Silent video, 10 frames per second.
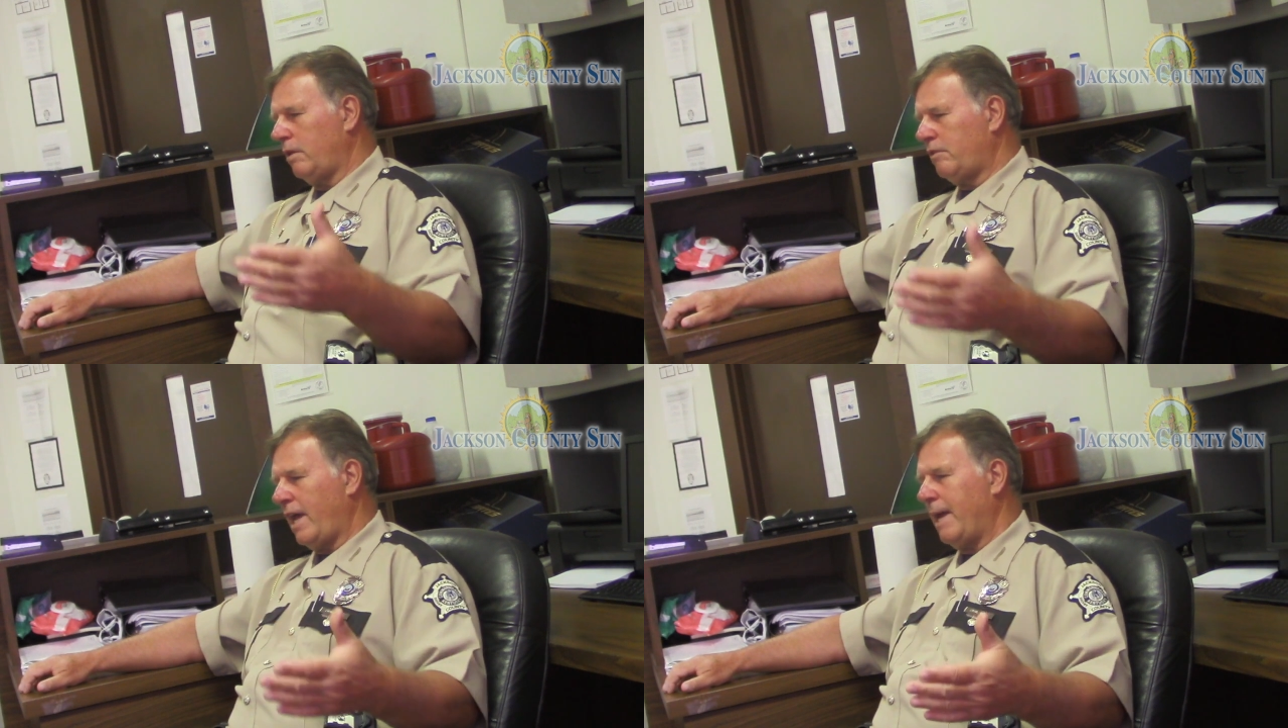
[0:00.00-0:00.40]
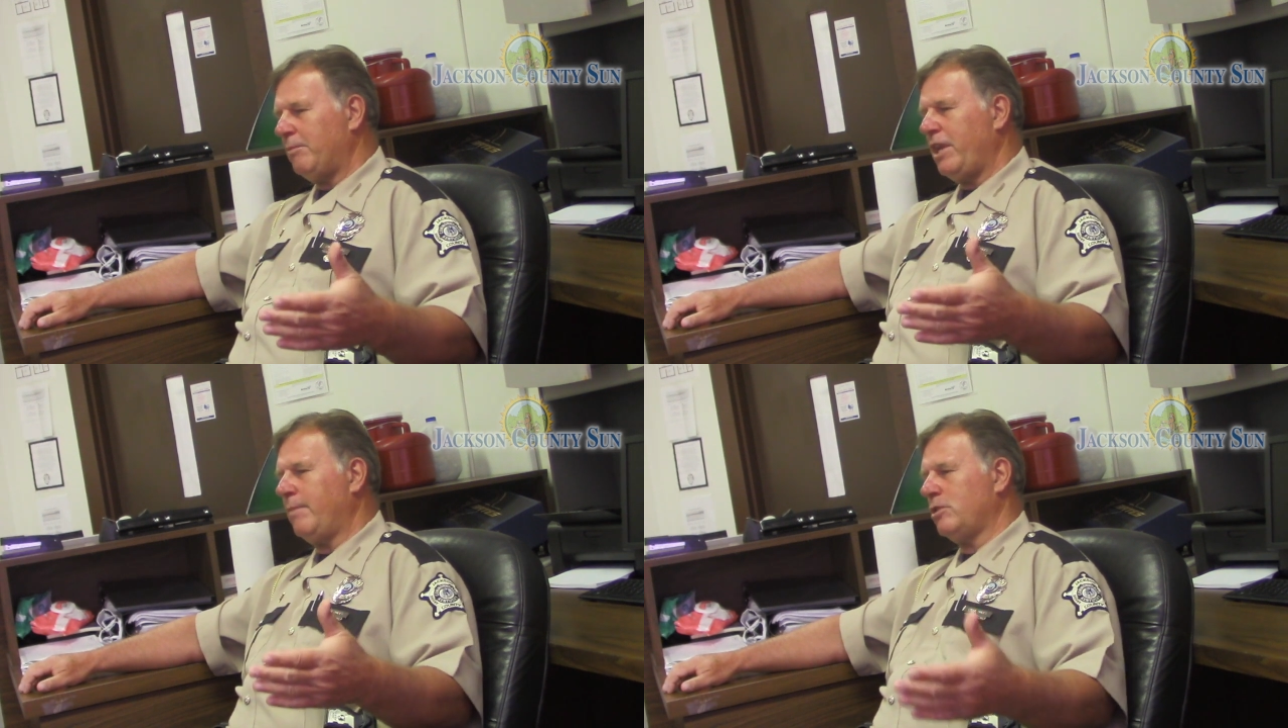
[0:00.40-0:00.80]
of time,
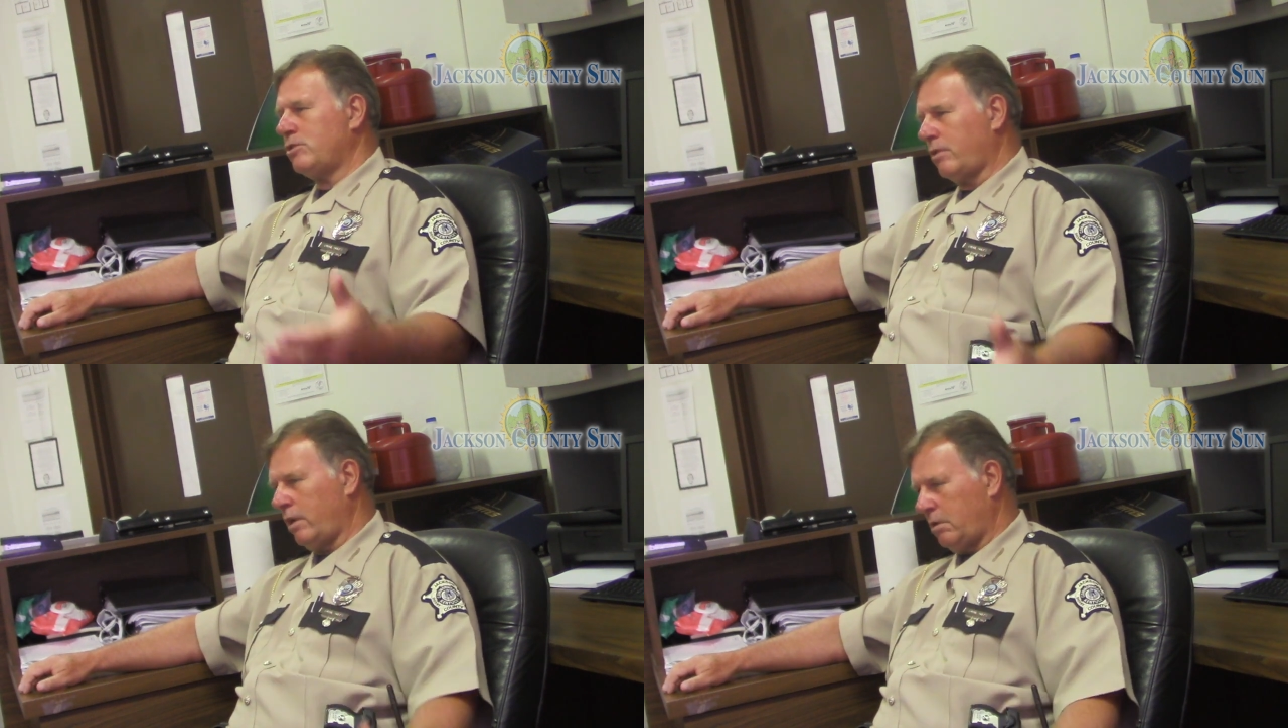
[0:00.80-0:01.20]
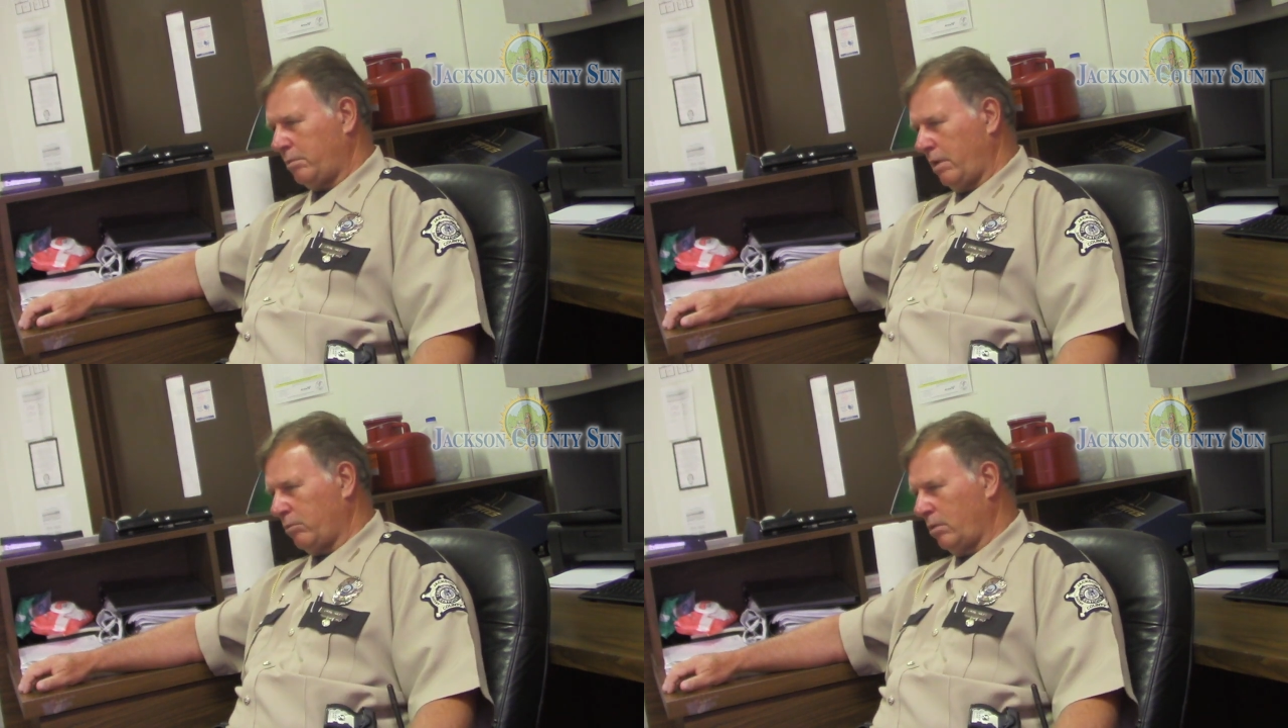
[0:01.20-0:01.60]
demonstrate to
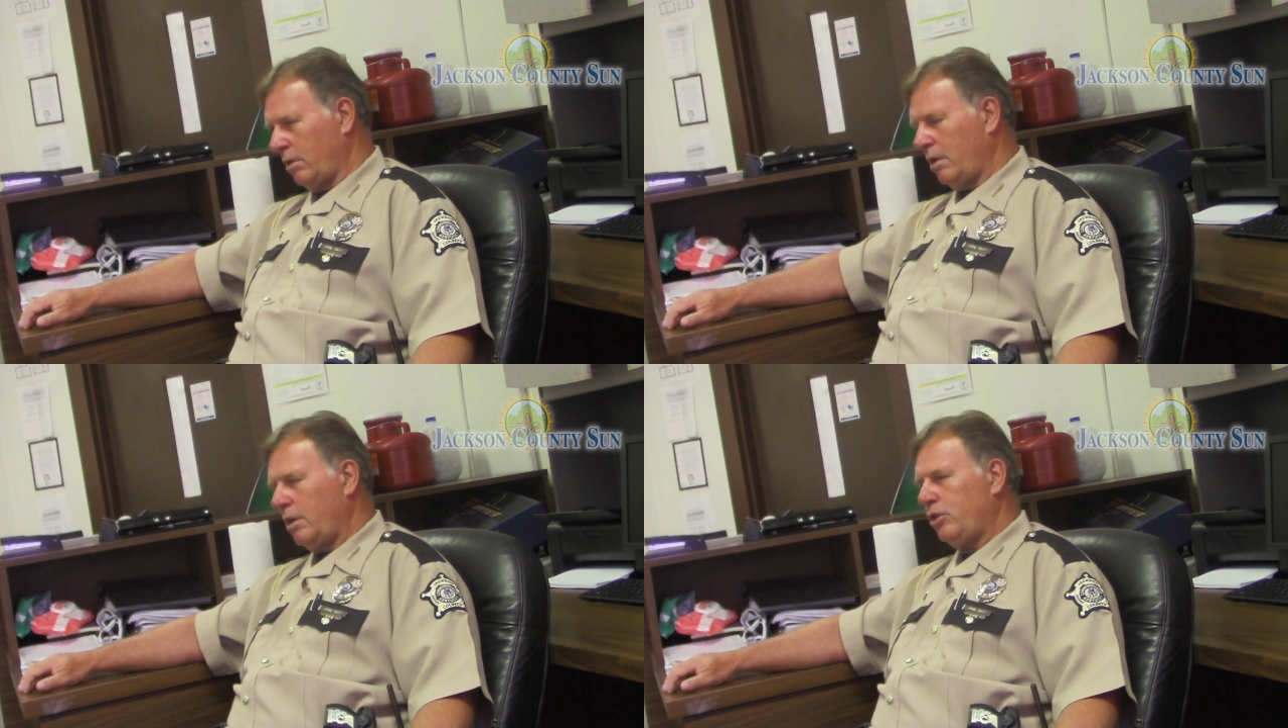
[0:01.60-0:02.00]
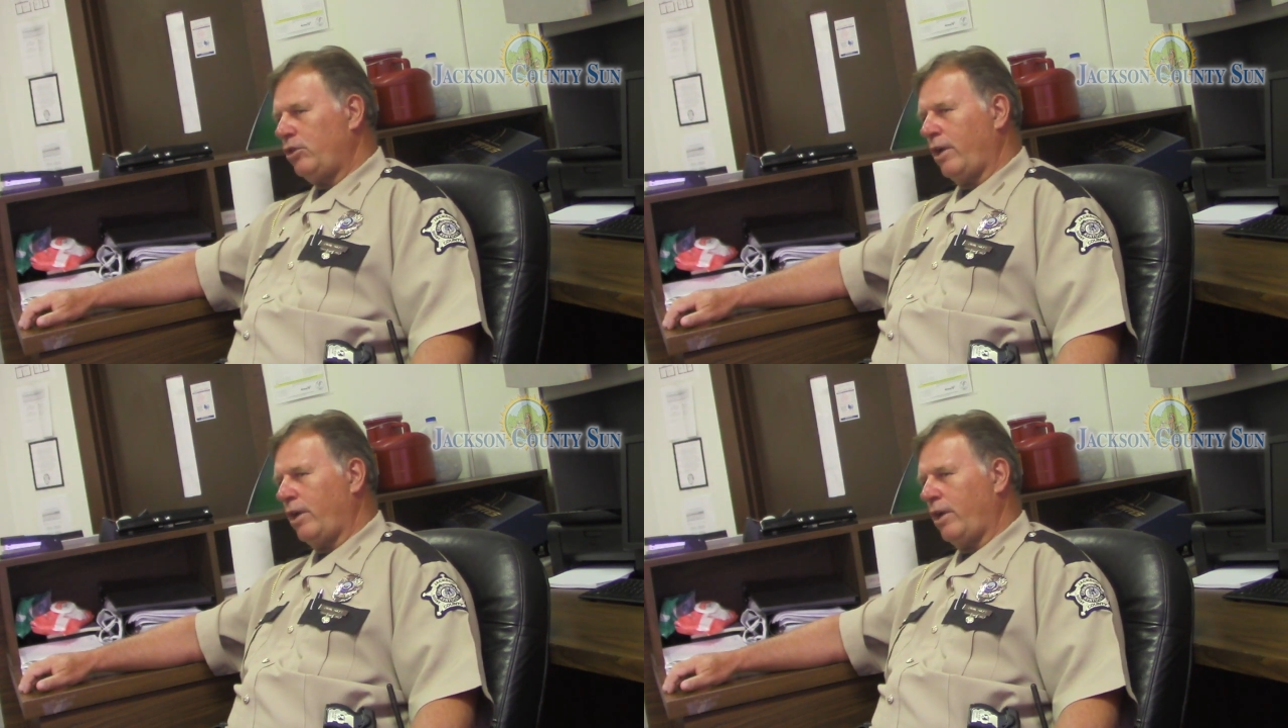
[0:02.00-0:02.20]
people your